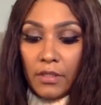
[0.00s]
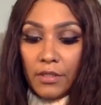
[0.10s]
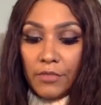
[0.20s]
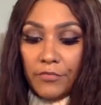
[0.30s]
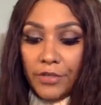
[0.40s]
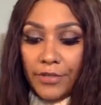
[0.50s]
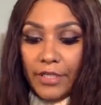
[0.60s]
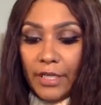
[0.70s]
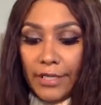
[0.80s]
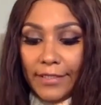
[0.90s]
They're very
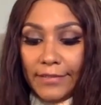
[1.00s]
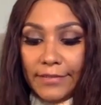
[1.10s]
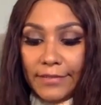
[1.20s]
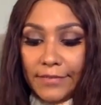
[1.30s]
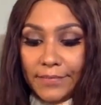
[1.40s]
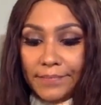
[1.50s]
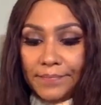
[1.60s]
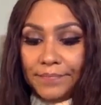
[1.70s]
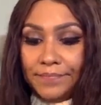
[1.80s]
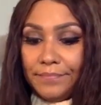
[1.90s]
nice
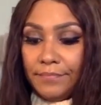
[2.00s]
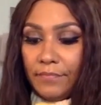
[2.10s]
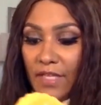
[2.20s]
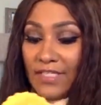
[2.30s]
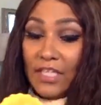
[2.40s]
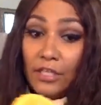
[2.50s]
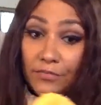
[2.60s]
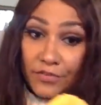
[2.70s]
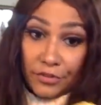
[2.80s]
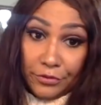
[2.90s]
as
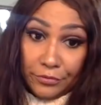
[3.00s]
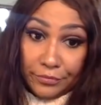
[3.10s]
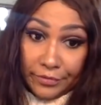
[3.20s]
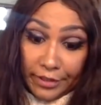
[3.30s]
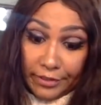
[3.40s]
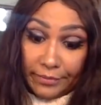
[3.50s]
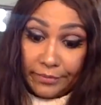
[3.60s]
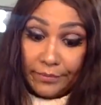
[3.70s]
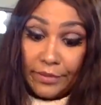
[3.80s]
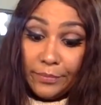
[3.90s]
gifts too. Like
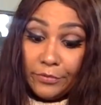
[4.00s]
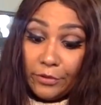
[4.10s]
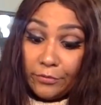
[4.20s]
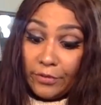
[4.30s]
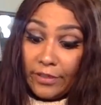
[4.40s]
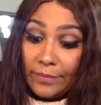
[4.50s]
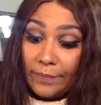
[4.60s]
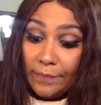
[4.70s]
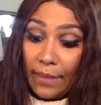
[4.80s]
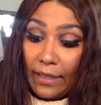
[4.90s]
people don't really
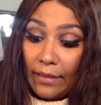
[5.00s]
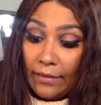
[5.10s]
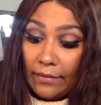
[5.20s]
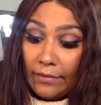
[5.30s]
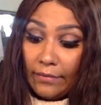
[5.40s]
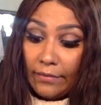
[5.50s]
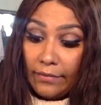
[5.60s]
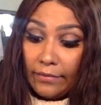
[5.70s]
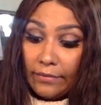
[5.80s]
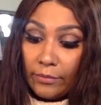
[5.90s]
make,
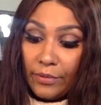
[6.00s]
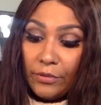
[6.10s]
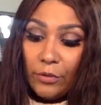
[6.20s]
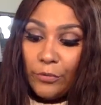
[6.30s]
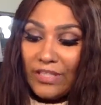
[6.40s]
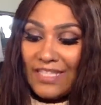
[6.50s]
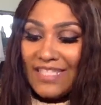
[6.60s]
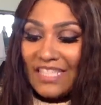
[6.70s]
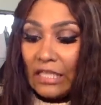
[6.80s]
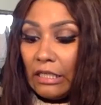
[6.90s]
or you don't really
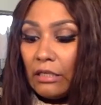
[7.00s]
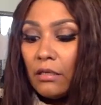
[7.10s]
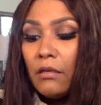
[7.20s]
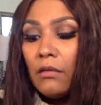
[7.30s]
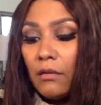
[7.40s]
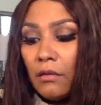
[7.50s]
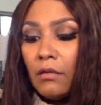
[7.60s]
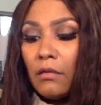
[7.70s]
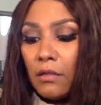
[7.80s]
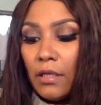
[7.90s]
see.
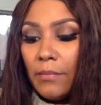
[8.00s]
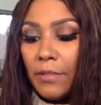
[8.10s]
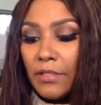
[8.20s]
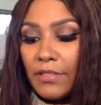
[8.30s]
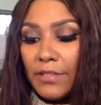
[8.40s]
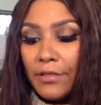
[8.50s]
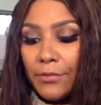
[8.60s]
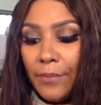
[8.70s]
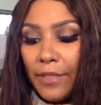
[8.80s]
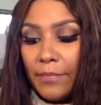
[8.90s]
I'm not gonna say they
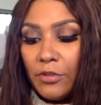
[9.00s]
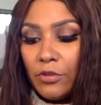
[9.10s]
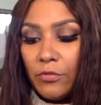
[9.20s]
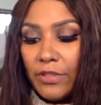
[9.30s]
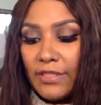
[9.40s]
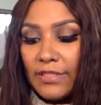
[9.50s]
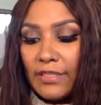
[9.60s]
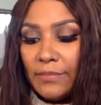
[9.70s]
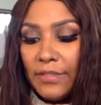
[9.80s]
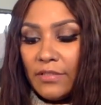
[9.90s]
don't make, but you don't really
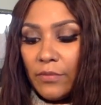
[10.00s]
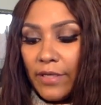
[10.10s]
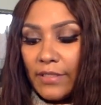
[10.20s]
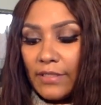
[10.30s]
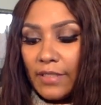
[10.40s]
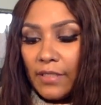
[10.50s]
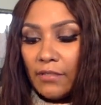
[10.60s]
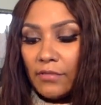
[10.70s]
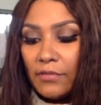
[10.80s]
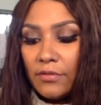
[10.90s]
see beeswax
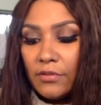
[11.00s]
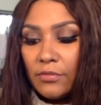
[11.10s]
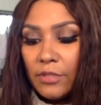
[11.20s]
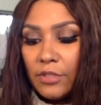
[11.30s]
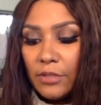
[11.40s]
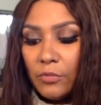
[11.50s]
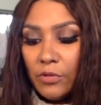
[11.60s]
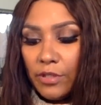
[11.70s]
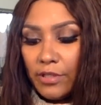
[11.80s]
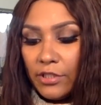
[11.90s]
candles too much
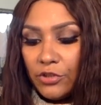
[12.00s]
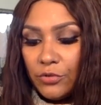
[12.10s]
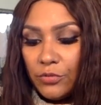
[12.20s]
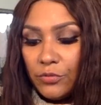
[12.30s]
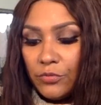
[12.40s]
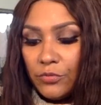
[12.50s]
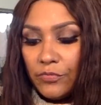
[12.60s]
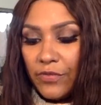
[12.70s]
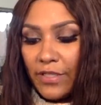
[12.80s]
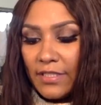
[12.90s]
anymore unless you
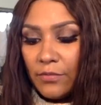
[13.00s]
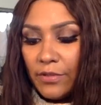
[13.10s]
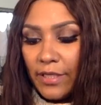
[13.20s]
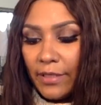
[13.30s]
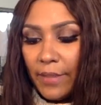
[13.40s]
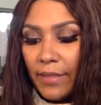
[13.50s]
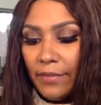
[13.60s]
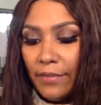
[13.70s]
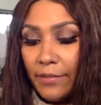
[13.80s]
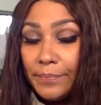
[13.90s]
find someone that can make
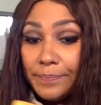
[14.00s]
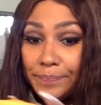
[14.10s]
them,